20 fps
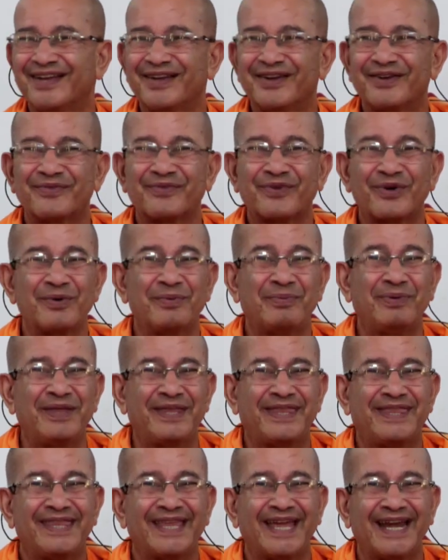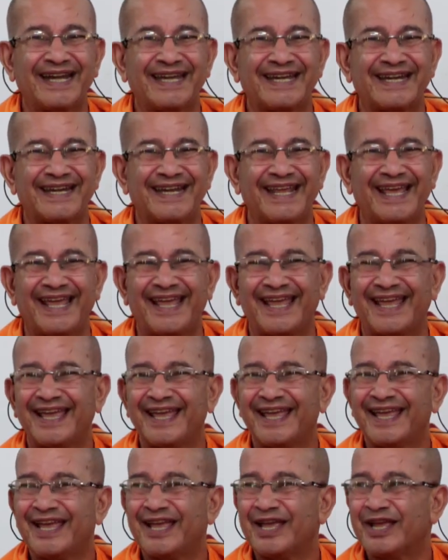From that day,
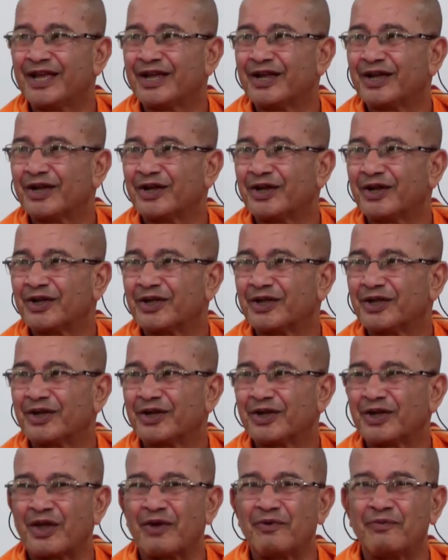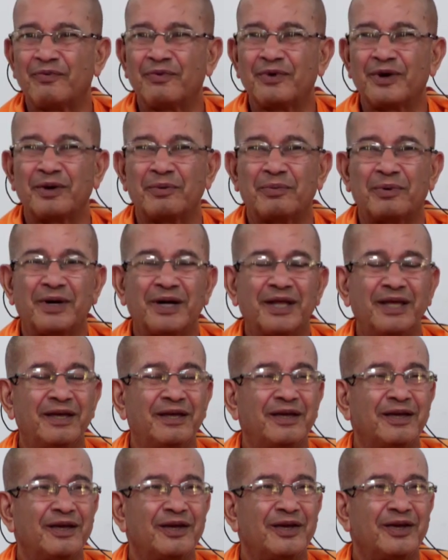everybody,